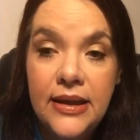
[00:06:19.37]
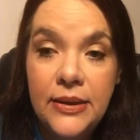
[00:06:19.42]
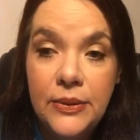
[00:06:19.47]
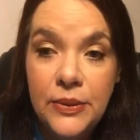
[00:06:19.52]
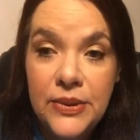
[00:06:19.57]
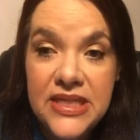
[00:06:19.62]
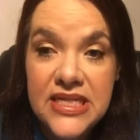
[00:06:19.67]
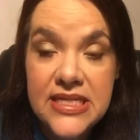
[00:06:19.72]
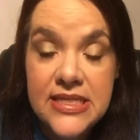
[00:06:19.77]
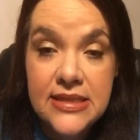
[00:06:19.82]

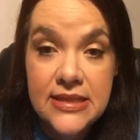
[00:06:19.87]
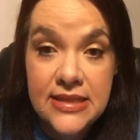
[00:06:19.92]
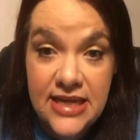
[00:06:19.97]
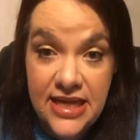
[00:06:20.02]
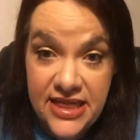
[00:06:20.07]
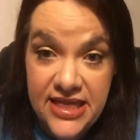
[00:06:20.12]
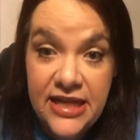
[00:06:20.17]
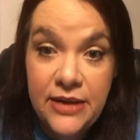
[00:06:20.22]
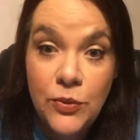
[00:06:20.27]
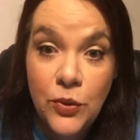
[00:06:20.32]
it was
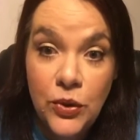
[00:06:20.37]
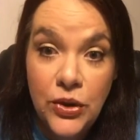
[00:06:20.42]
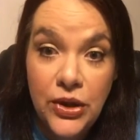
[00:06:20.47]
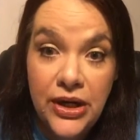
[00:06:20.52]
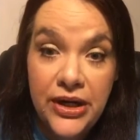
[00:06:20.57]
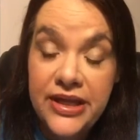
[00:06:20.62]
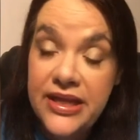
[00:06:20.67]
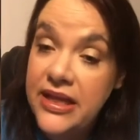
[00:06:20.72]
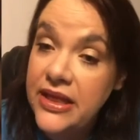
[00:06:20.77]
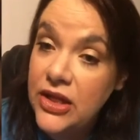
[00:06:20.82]
nothing
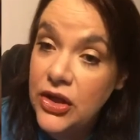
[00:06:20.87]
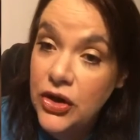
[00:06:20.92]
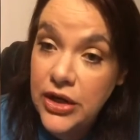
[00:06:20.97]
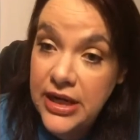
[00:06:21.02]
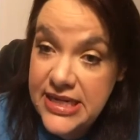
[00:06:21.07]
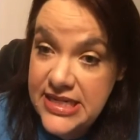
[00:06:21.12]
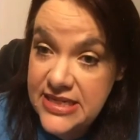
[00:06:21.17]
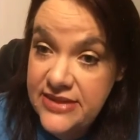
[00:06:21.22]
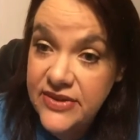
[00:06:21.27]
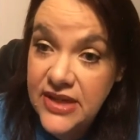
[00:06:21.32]
more than the
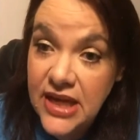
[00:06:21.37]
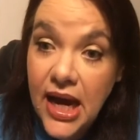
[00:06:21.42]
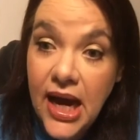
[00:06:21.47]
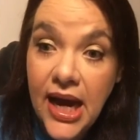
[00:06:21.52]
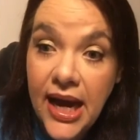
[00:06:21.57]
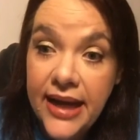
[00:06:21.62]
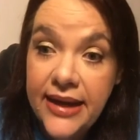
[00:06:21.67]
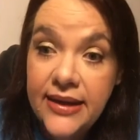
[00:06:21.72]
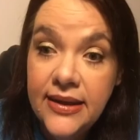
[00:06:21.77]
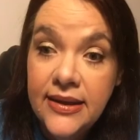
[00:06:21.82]
grace of
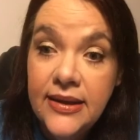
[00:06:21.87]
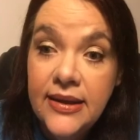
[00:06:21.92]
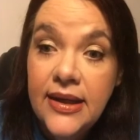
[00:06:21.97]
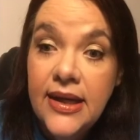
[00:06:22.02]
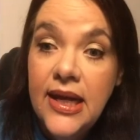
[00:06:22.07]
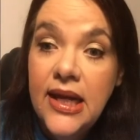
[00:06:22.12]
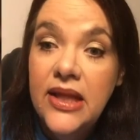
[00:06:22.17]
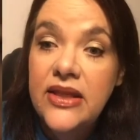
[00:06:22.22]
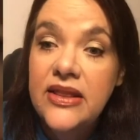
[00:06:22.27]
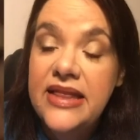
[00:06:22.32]
God
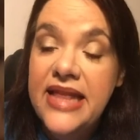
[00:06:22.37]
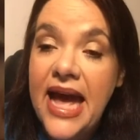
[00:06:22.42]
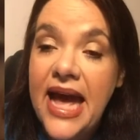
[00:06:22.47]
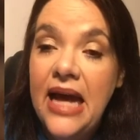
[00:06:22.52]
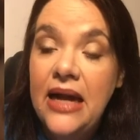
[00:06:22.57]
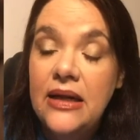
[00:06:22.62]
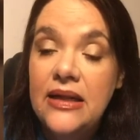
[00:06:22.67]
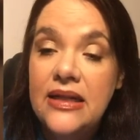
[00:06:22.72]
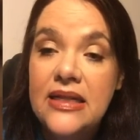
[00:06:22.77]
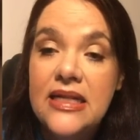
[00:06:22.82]

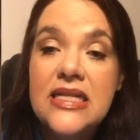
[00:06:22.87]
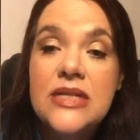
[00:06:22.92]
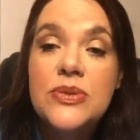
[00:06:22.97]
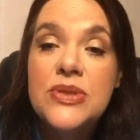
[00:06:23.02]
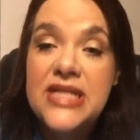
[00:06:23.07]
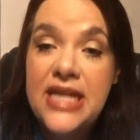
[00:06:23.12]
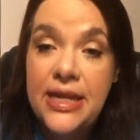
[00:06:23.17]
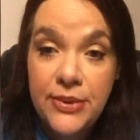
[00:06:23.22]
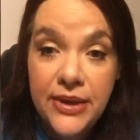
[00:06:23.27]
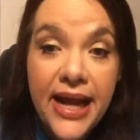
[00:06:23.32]
that
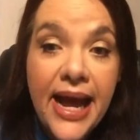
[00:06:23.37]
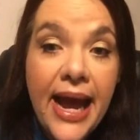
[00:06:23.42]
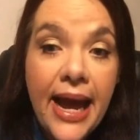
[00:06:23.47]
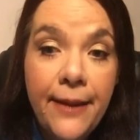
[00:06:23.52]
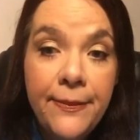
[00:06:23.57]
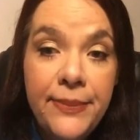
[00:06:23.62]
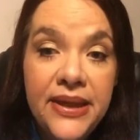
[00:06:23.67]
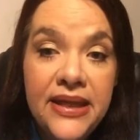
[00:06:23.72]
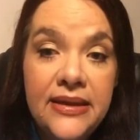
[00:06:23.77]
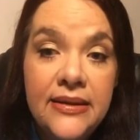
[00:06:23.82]
this was able to
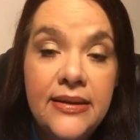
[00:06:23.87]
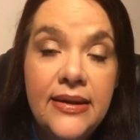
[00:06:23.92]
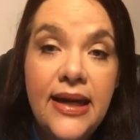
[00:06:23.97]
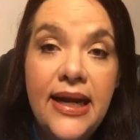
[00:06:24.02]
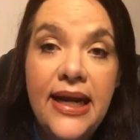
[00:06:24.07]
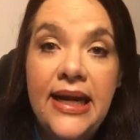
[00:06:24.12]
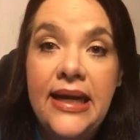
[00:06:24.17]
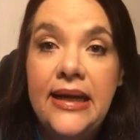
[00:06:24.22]
happen.